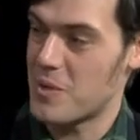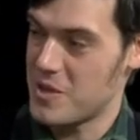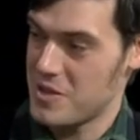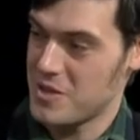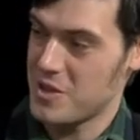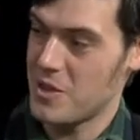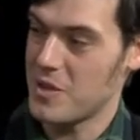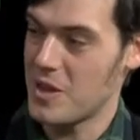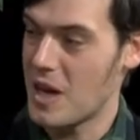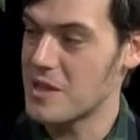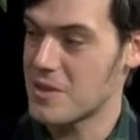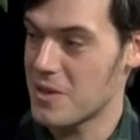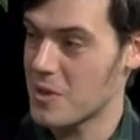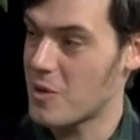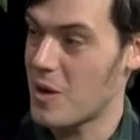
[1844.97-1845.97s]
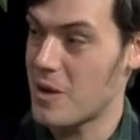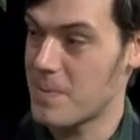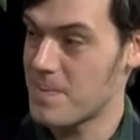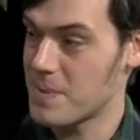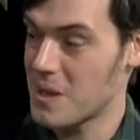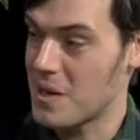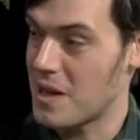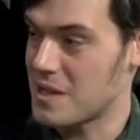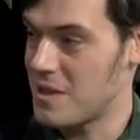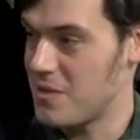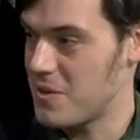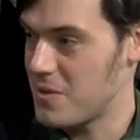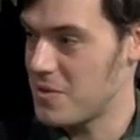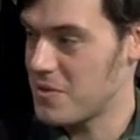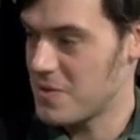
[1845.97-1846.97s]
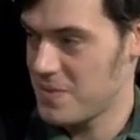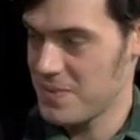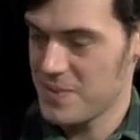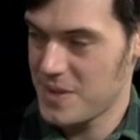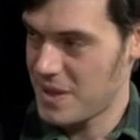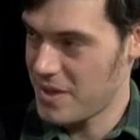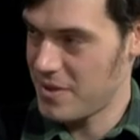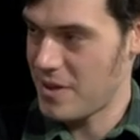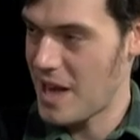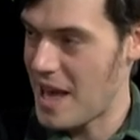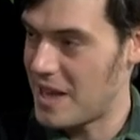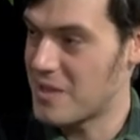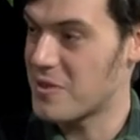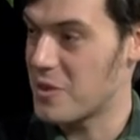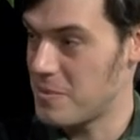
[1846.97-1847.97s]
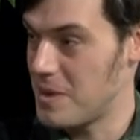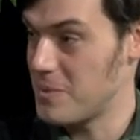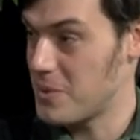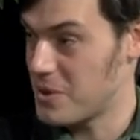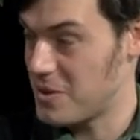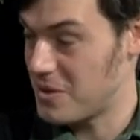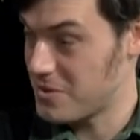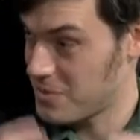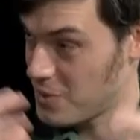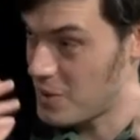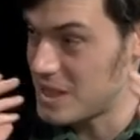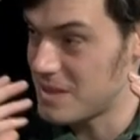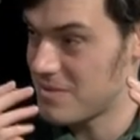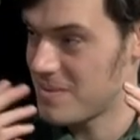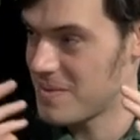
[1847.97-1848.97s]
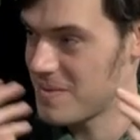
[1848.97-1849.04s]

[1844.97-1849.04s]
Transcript: whereas you guys are a co collective of a handful of people who have quite